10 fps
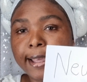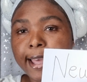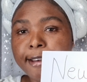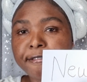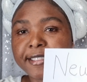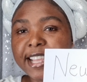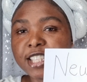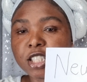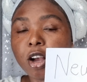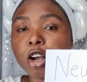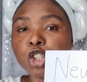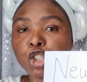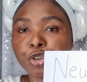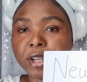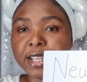If this
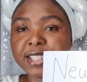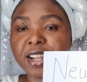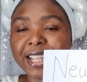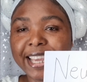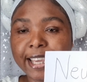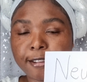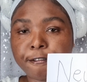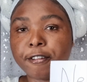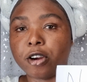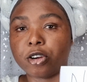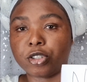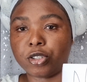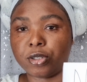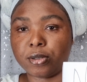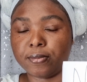country is not hit
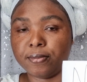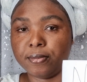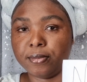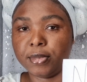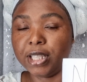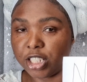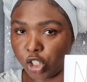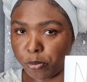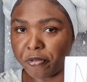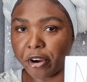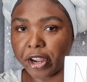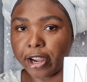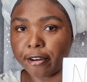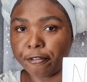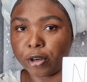first, listen to me very
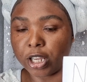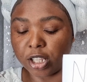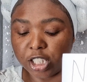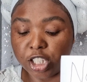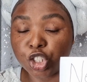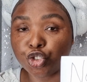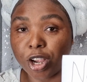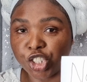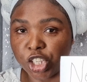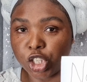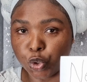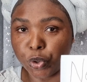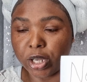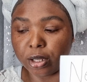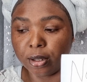carefully because the destruction is
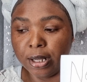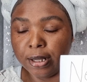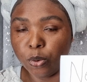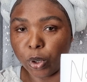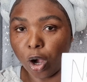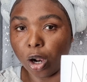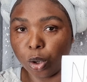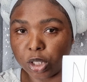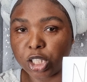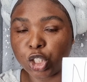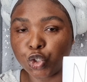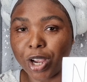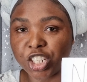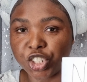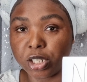real. We call out the
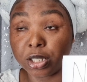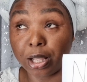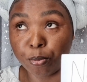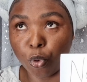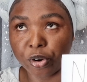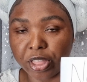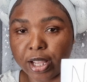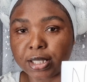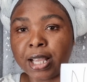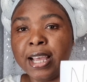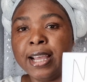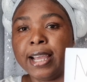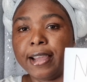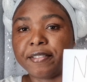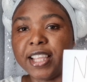destructions and more things.
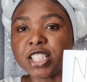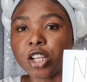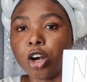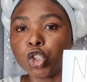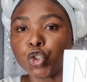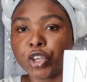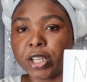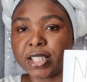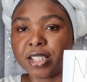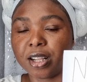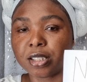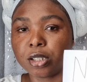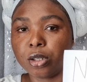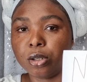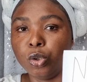If this country is not
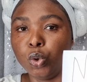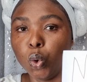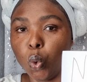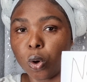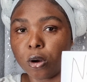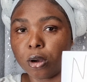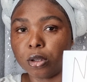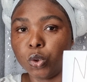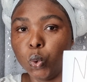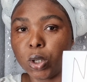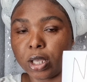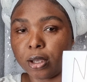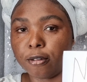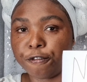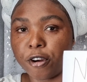nuke, nuke
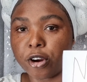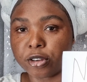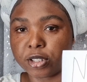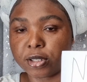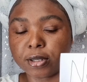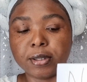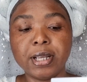first,